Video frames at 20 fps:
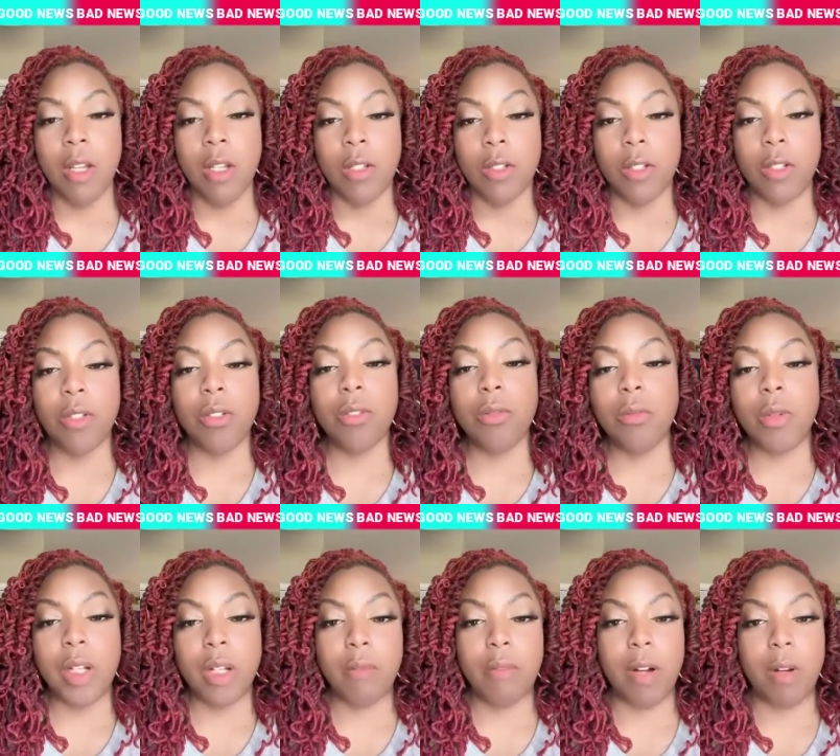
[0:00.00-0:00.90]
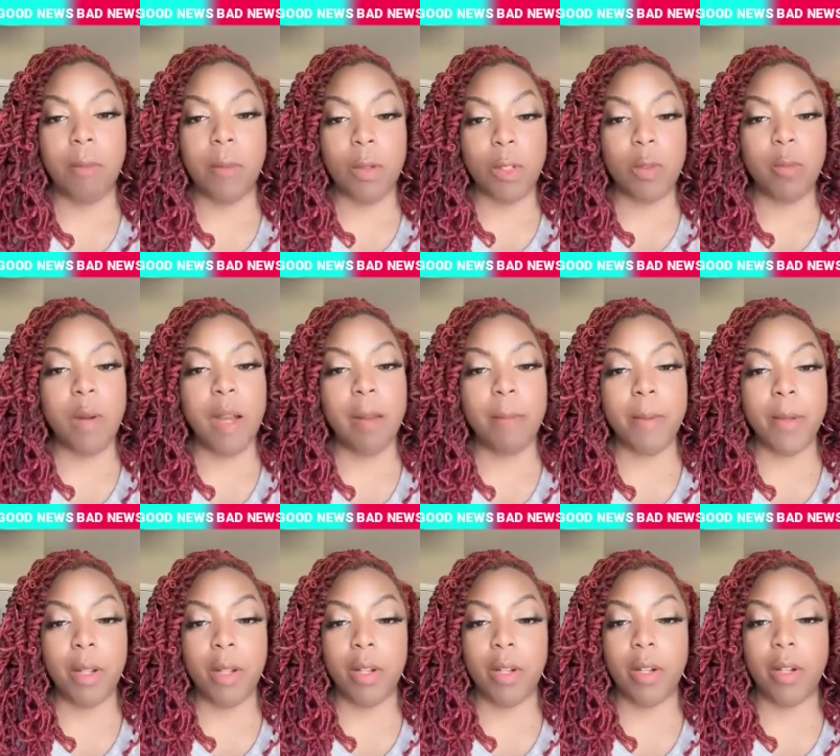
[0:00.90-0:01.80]
to one of our most
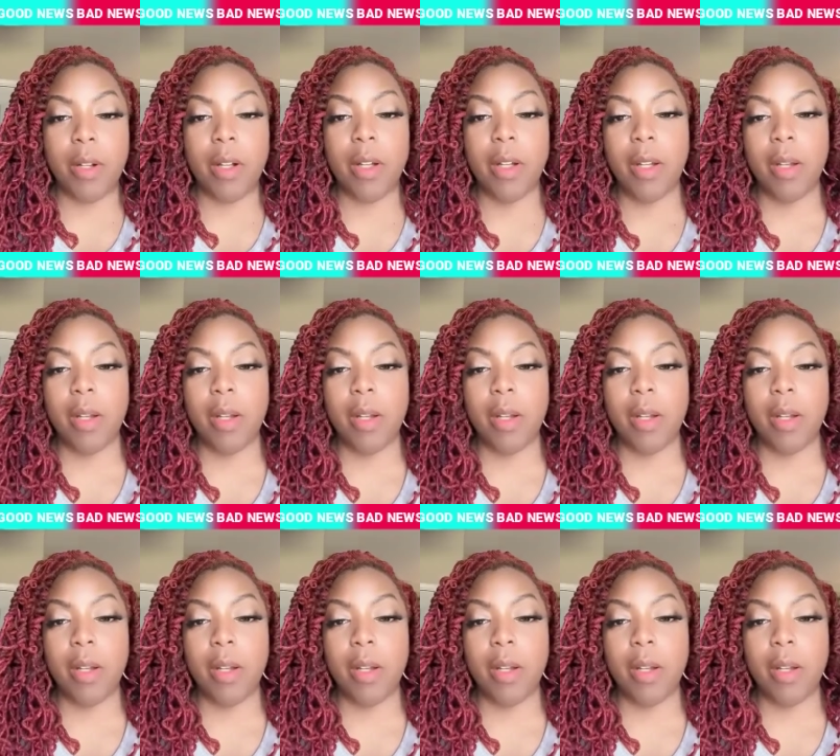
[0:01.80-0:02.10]
popular